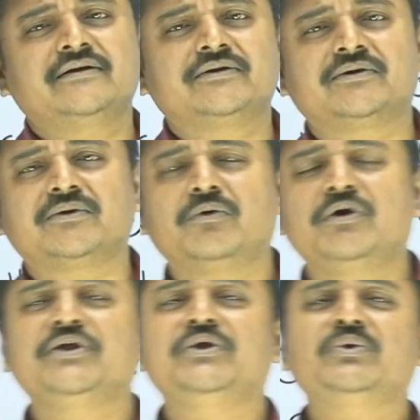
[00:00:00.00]

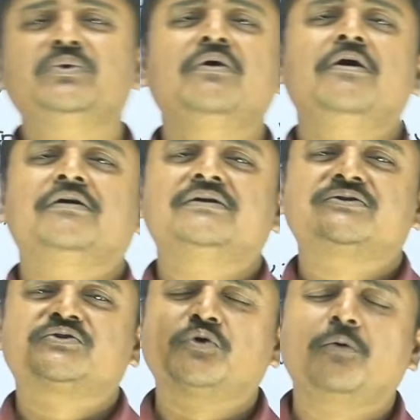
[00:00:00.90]
told you
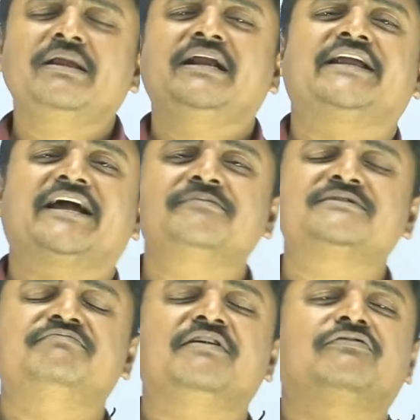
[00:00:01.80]
so many times
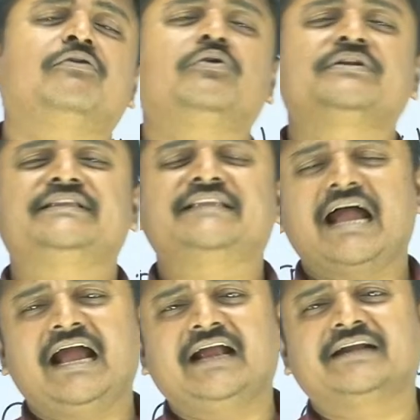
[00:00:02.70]
before,
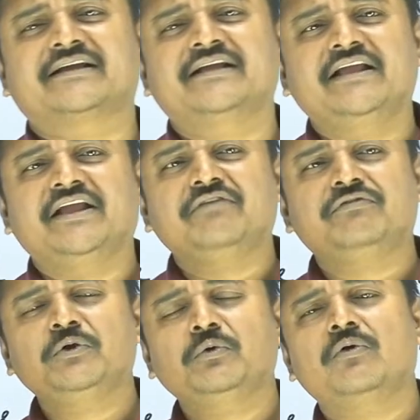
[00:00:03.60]
that if
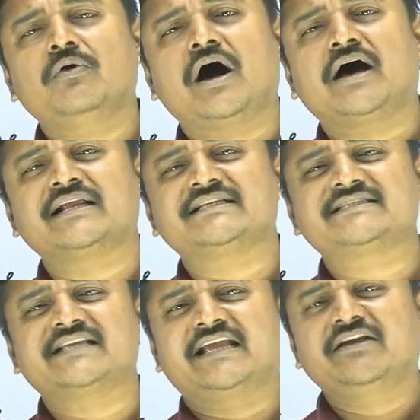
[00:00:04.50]
you are
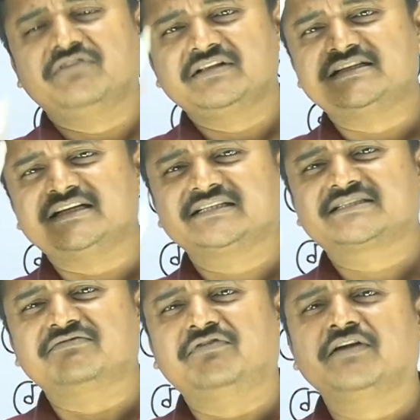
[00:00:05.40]
sticking with
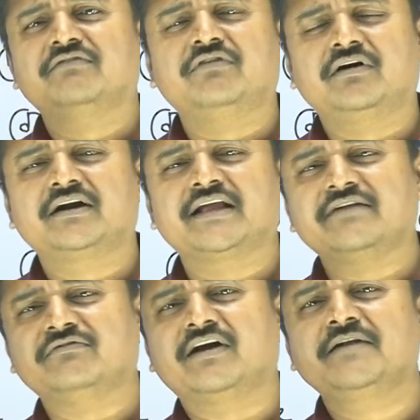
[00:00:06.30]
just one word
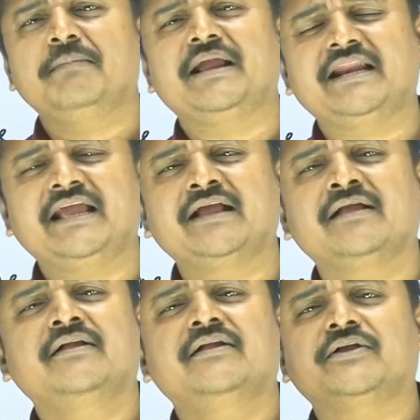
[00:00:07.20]
and one meaning,
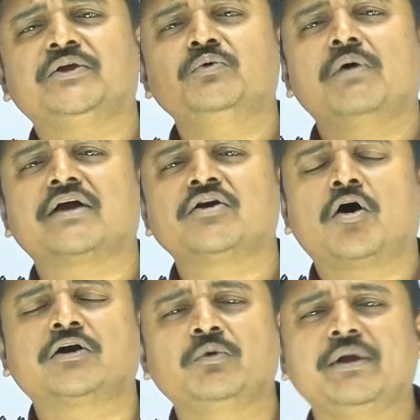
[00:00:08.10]
you are
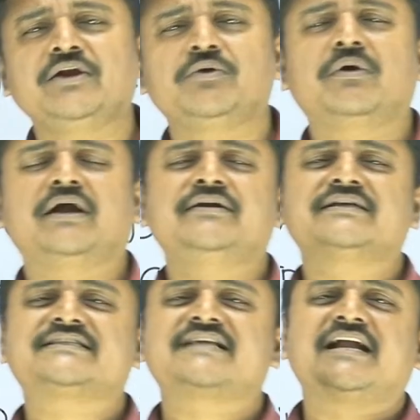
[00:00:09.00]
not going to
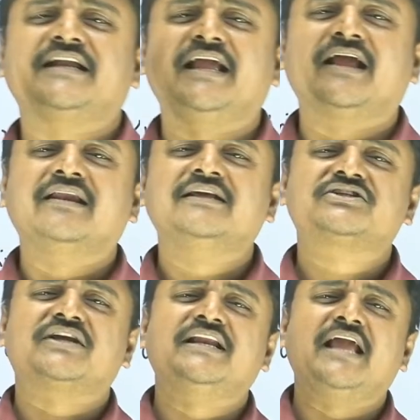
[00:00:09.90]
understand English
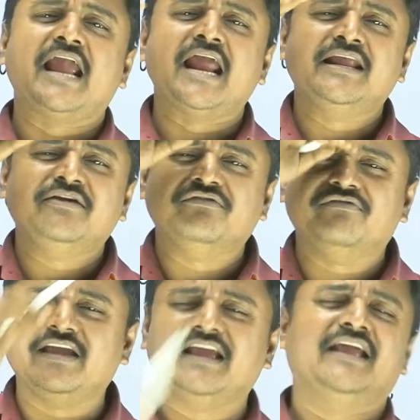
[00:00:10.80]
in any
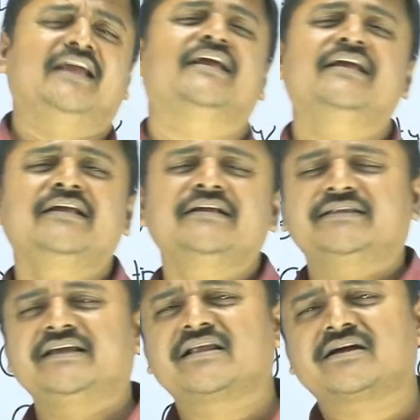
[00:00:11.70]
way.
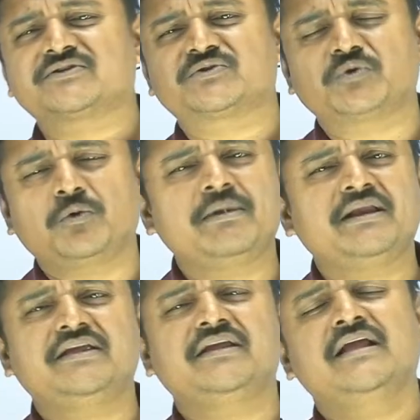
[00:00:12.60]
There are so
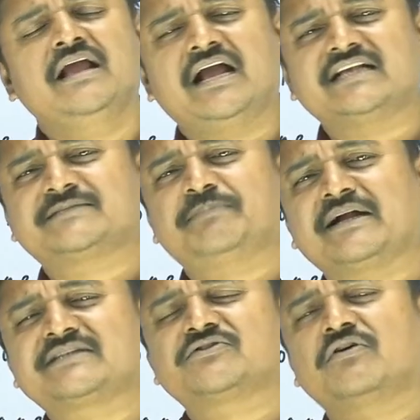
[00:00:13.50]
many
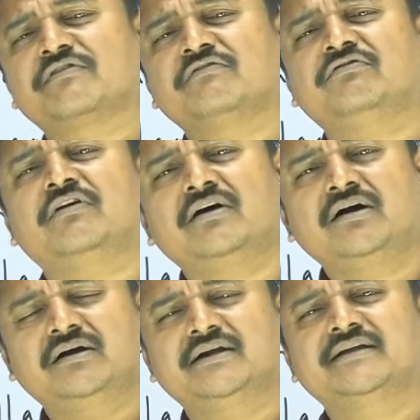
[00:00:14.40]
aspects of a word.